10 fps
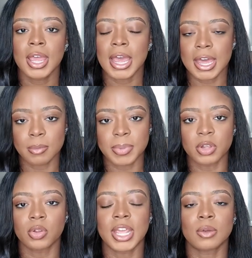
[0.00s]
how to
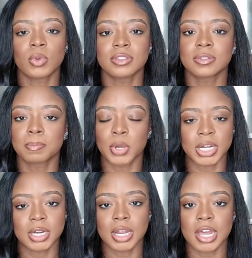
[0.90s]
build and was
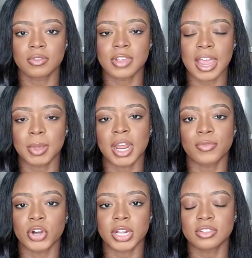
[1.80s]
putting a lot of time and
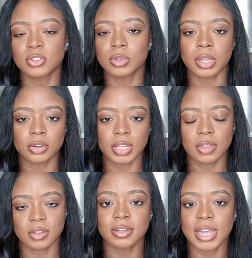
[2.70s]
effort into literally in
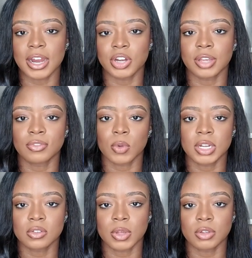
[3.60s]
the entirety of
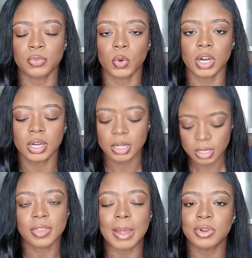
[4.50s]
2024.
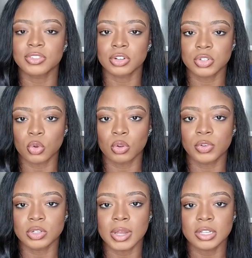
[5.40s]
That brings our total
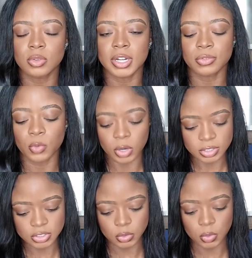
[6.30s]
for 2024
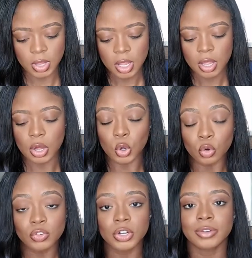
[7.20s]
to
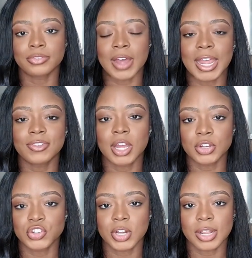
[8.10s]
over
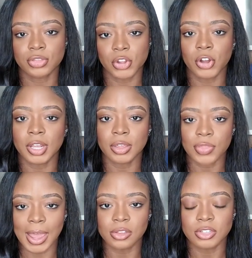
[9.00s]

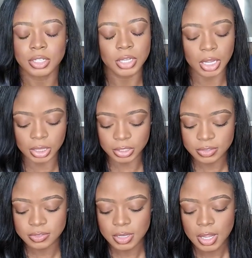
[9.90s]

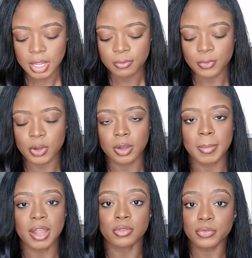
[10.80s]
$530,000 for
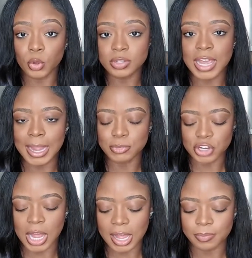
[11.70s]
my full-time
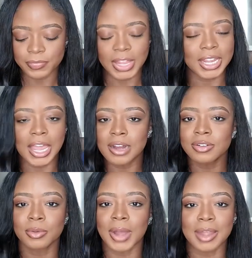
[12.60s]
job. I
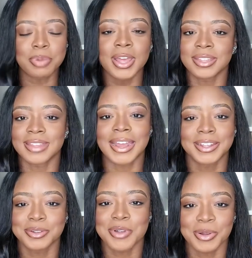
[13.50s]
don't know why I'm putting that
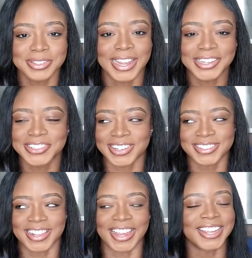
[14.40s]
in
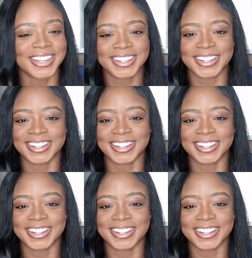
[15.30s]
quotations. Like,